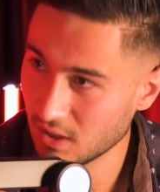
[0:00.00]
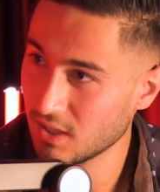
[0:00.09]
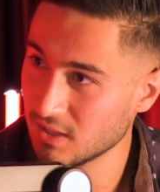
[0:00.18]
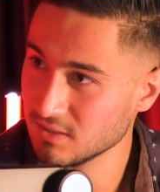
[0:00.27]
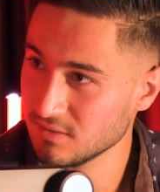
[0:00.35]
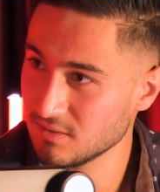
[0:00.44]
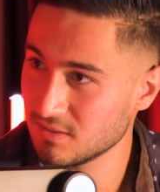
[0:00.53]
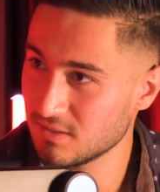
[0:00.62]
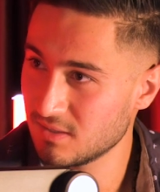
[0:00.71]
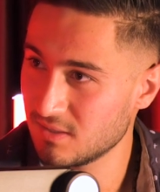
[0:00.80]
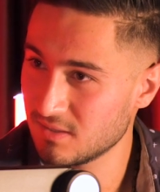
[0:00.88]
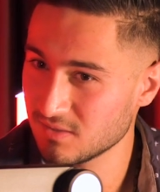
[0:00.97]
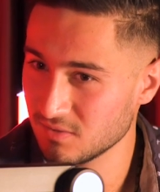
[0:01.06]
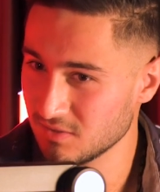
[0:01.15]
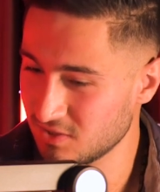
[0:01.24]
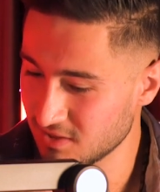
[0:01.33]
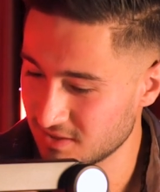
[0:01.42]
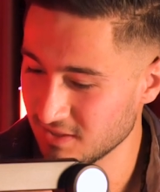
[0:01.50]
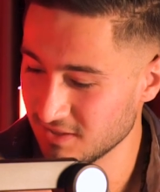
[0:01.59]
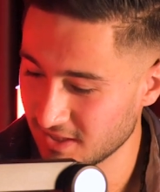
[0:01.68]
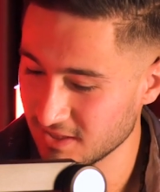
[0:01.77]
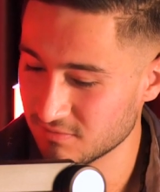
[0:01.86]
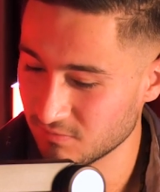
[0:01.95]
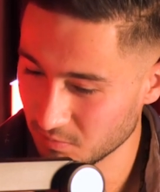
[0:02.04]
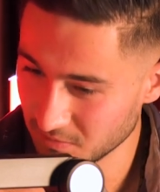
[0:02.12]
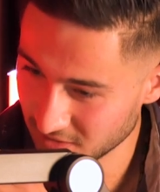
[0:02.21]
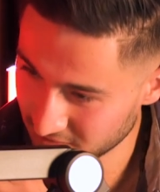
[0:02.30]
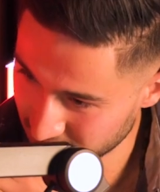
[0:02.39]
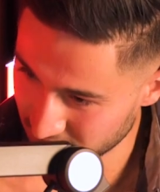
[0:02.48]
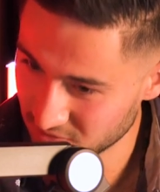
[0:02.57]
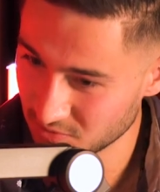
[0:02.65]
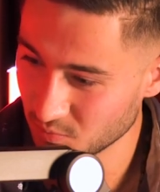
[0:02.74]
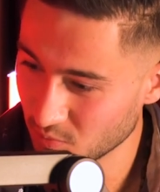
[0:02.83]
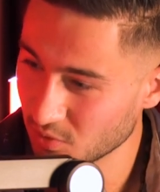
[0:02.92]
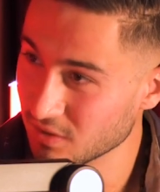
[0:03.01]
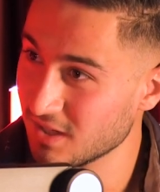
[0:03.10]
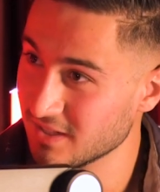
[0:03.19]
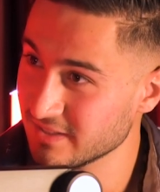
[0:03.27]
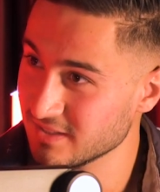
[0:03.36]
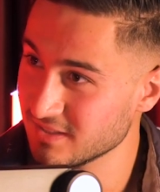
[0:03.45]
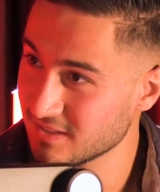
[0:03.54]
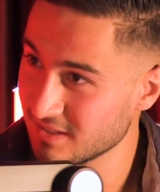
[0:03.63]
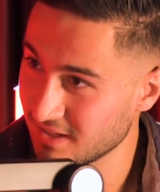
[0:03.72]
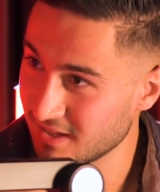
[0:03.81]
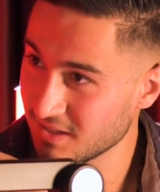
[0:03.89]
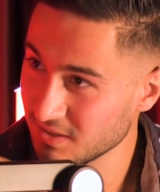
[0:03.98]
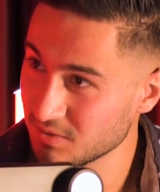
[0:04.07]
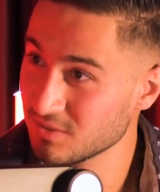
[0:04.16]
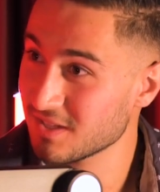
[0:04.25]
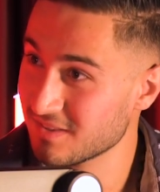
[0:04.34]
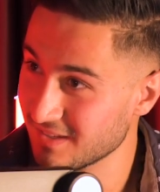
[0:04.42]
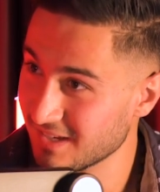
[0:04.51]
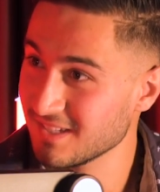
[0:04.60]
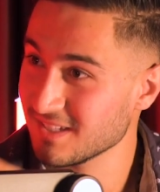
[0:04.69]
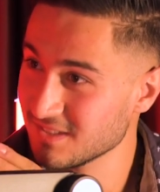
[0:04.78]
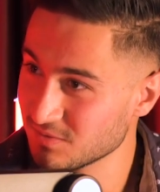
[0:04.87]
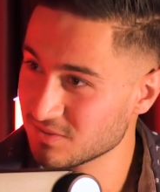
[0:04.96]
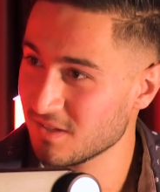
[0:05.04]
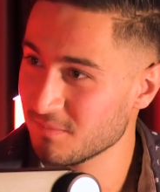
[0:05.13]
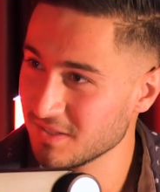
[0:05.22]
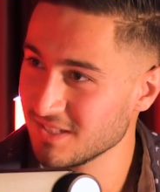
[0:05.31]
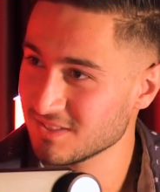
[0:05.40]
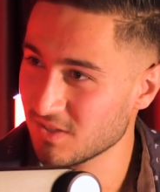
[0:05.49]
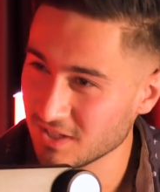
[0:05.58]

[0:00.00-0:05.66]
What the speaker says: harder. So it's just an indication for me that you should work harder. You're not there yet or something. So